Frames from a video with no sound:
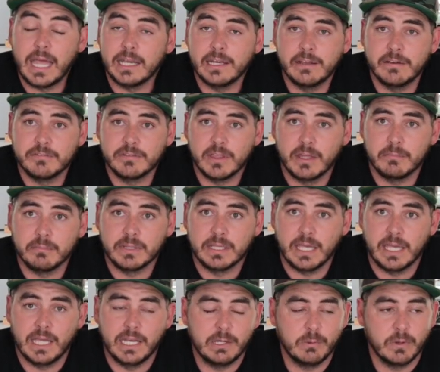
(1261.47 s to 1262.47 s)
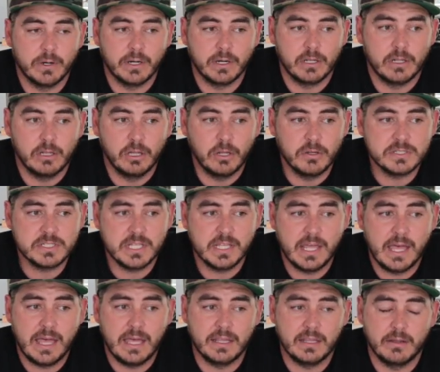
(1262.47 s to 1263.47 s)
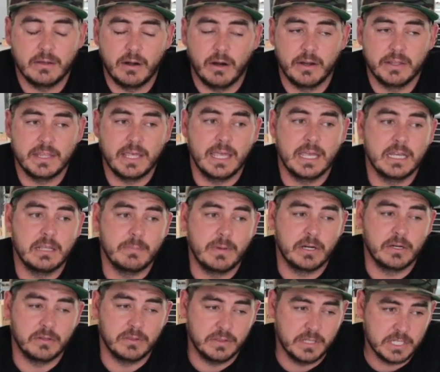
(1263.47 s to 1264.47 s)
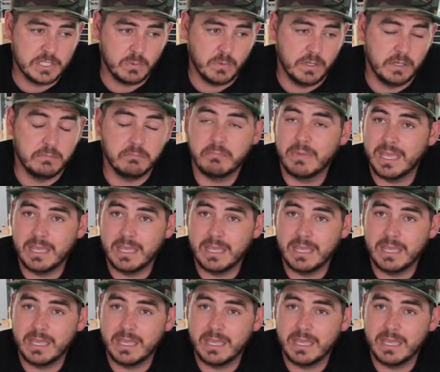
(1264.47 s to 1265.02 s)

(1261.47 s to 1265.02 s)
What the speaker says: any of them get anywhere close to that. Are they any better than this one?